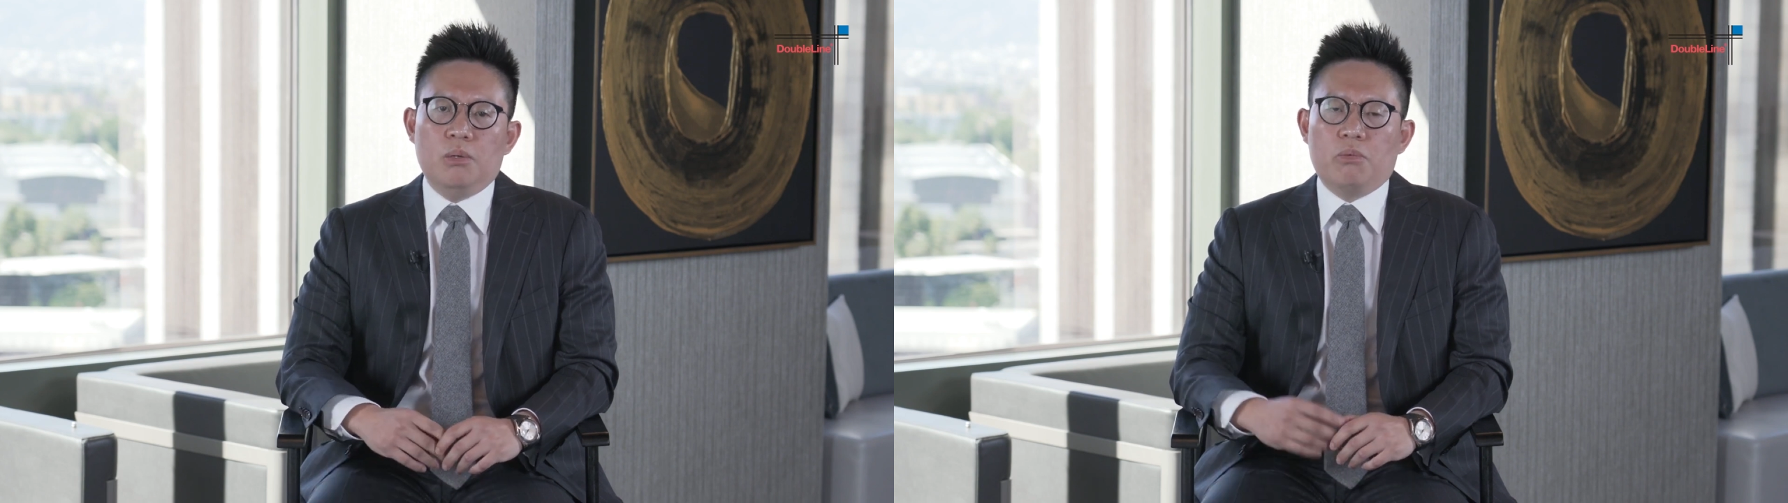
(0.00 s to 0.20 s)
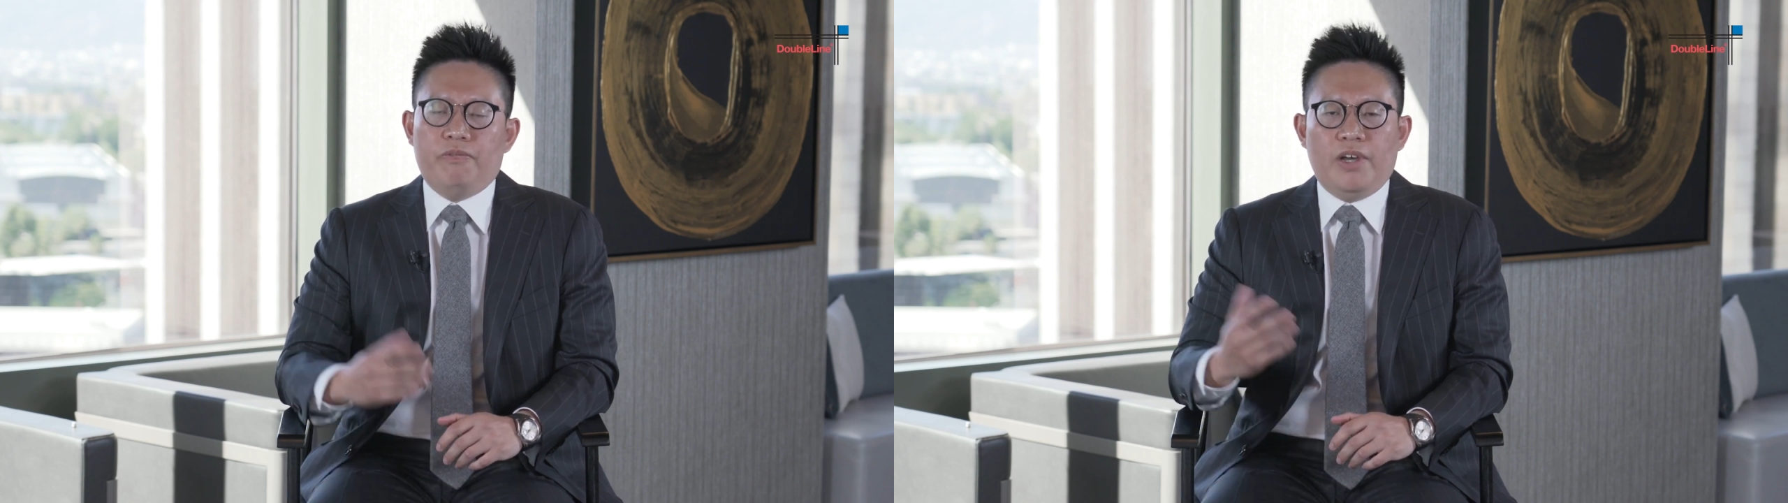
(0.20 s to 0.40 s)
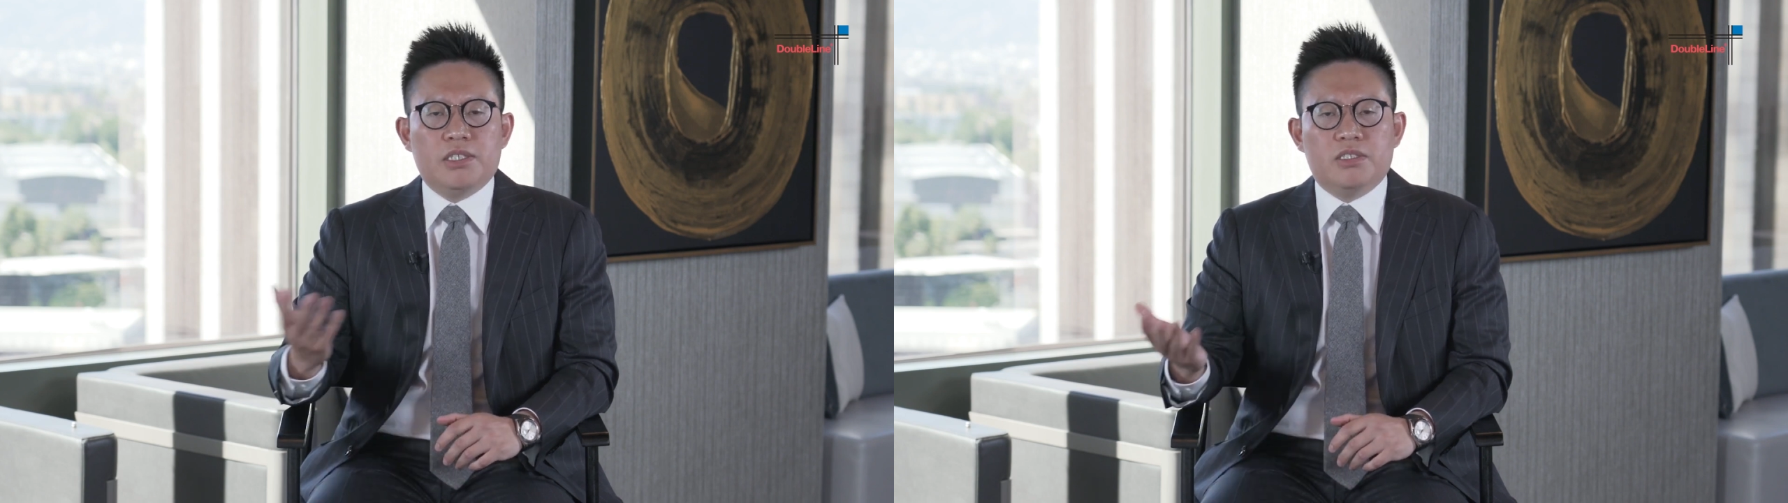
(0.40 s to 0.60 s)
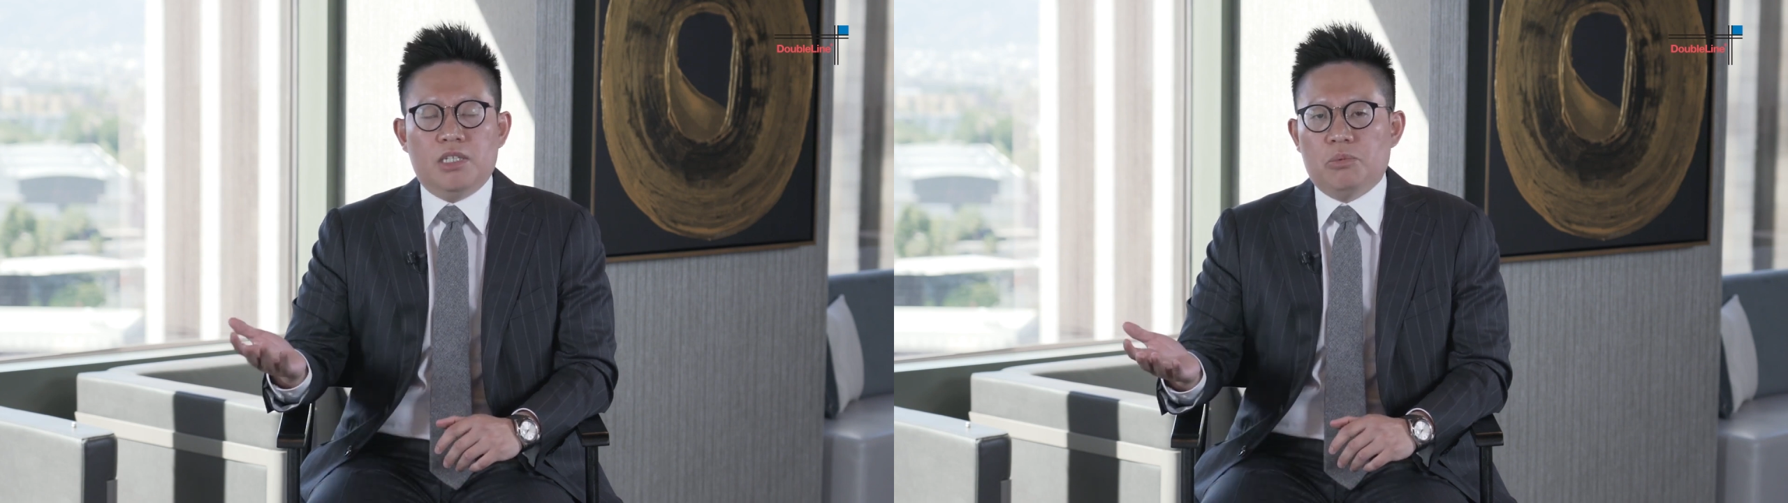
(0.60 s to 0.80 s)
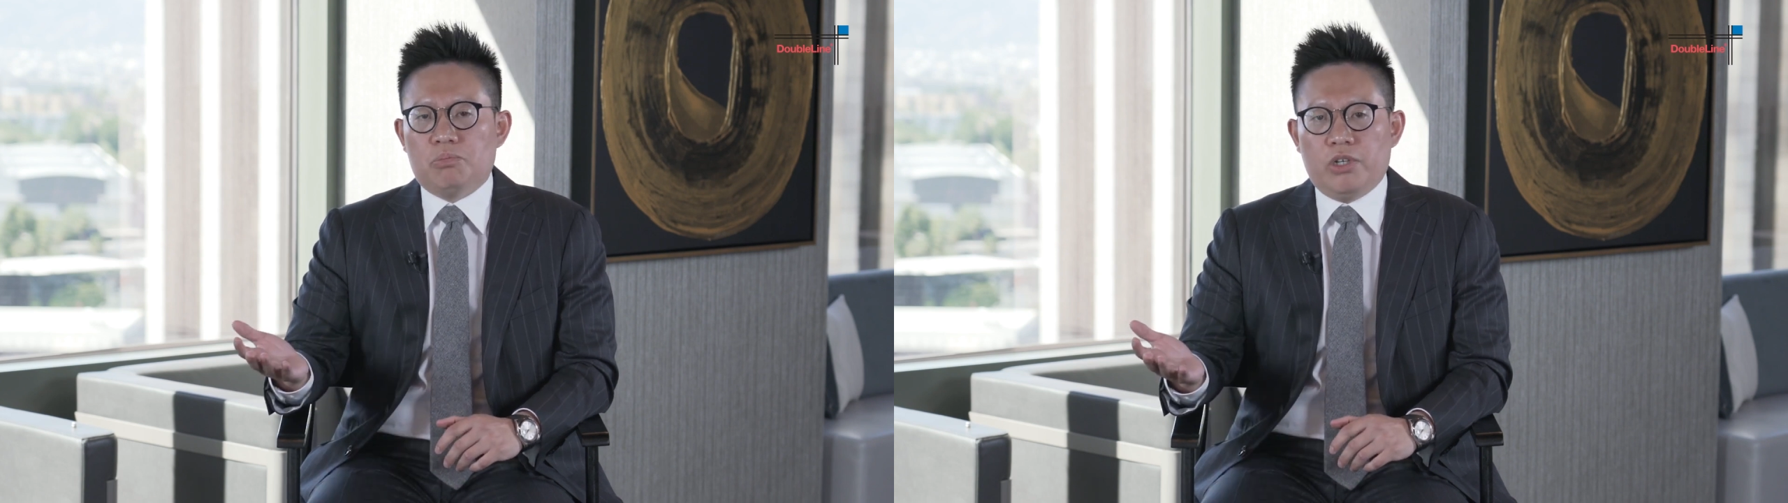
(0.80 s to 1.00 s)
provide
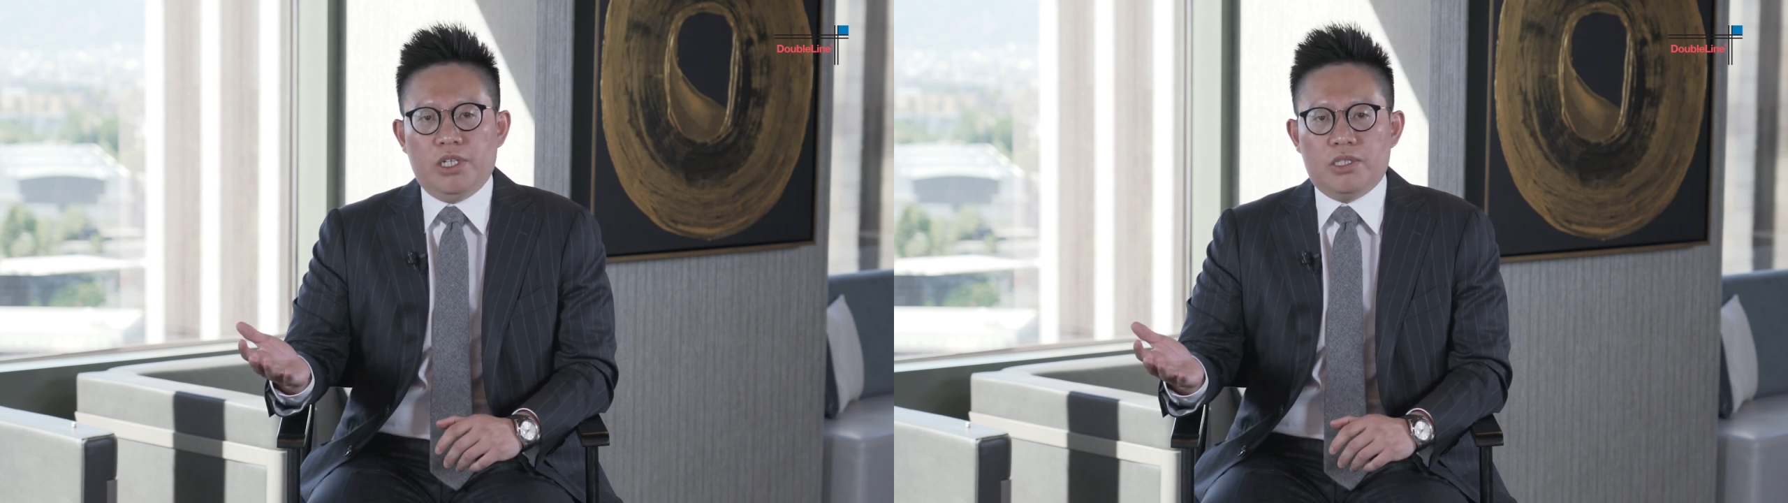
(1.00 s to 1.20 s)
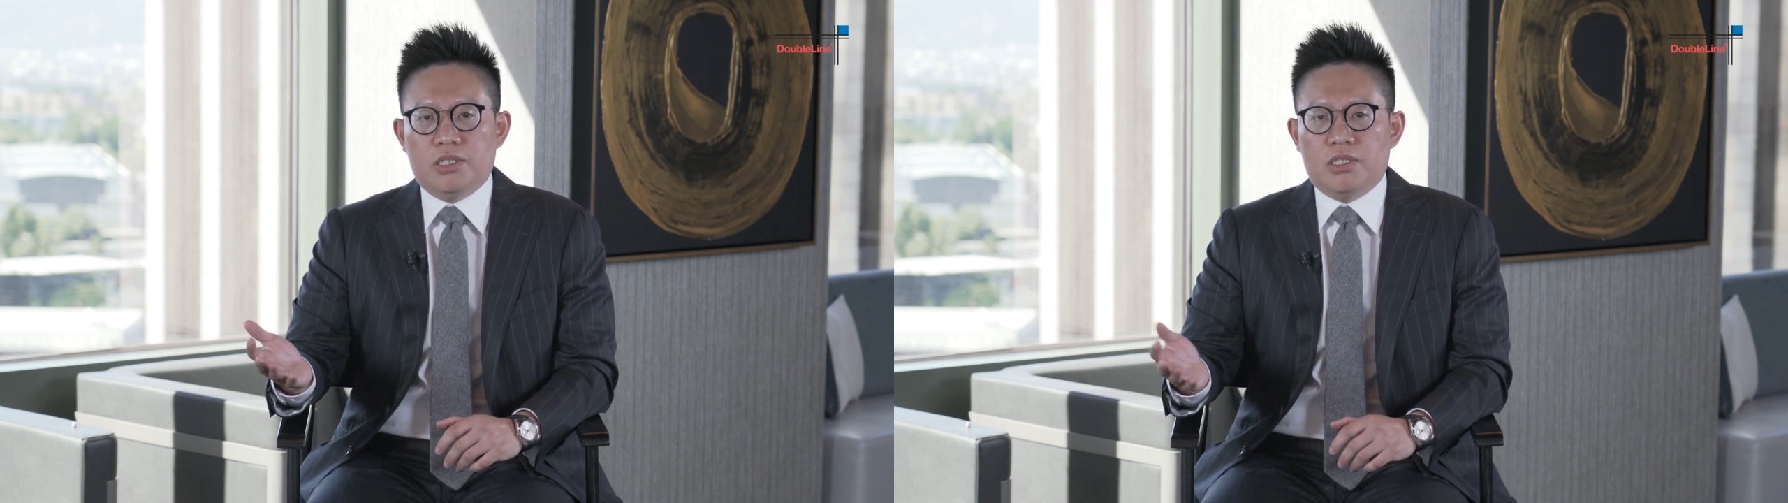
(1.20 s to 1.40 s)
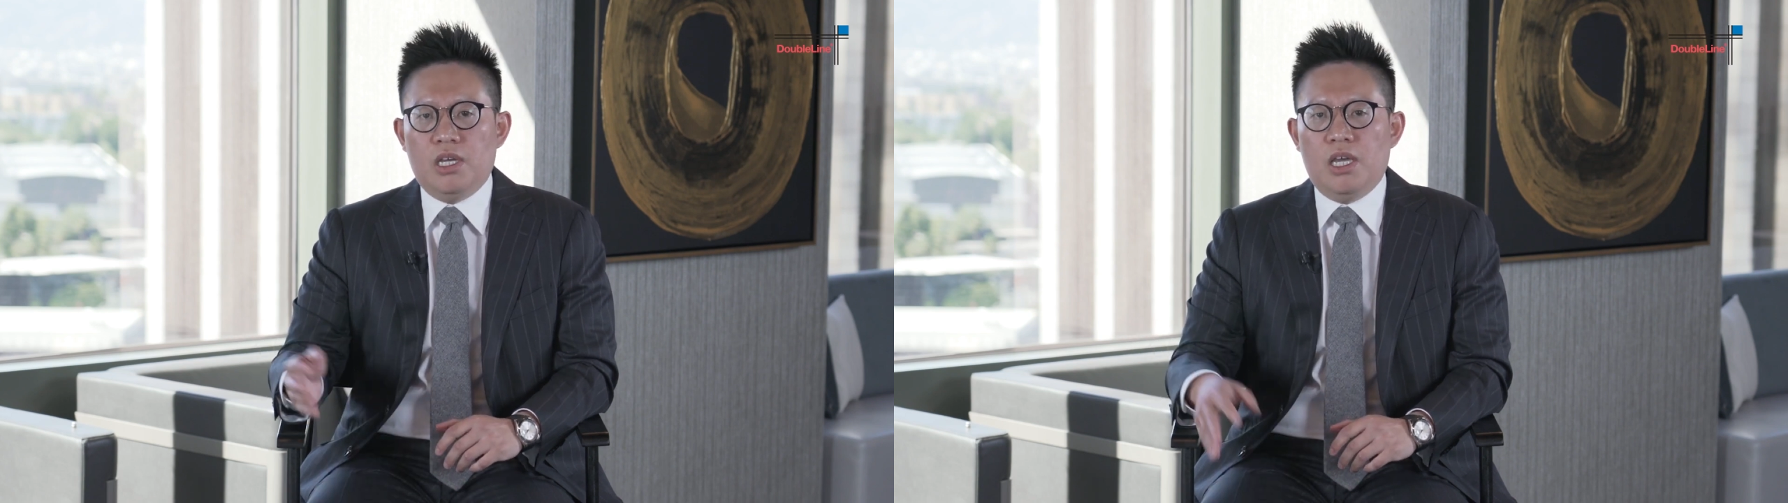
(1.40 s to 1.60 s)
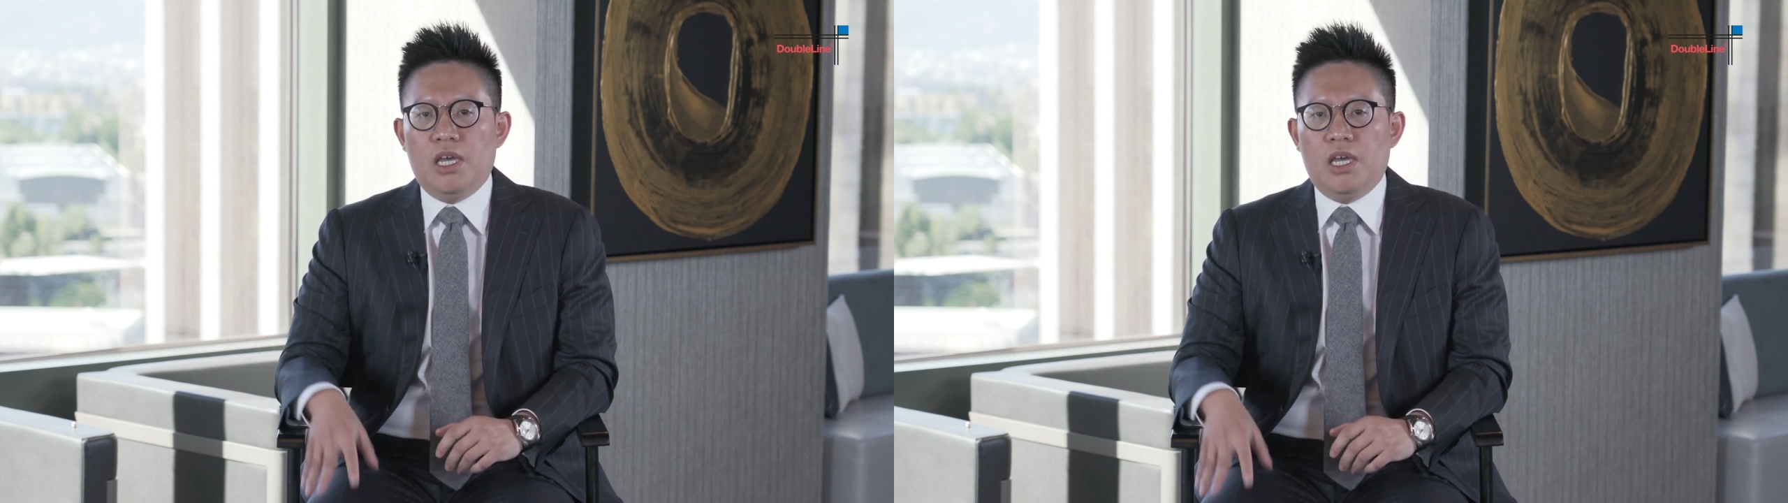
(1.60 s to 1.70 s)
stable prices.